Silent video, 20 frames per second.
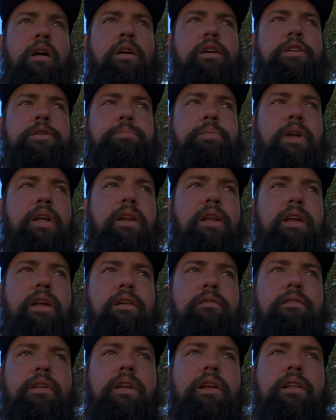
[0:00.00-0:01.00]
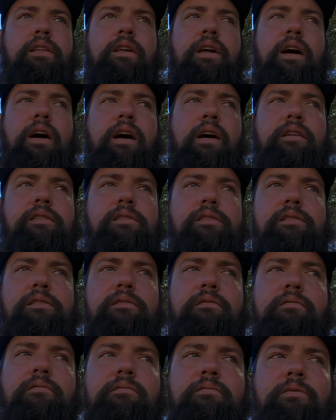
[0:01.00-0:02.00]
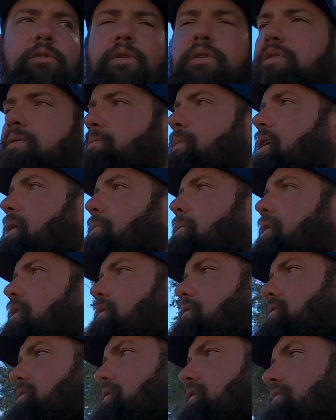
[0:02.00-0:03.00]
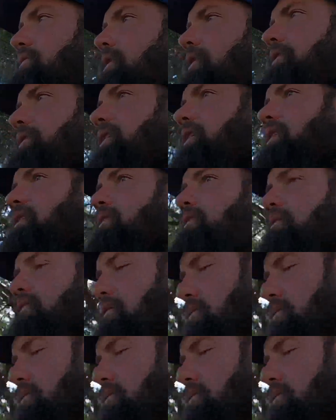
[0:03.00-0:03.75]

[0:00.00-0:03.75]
spend the evening at the house and grill some hamburgers, stuff like that.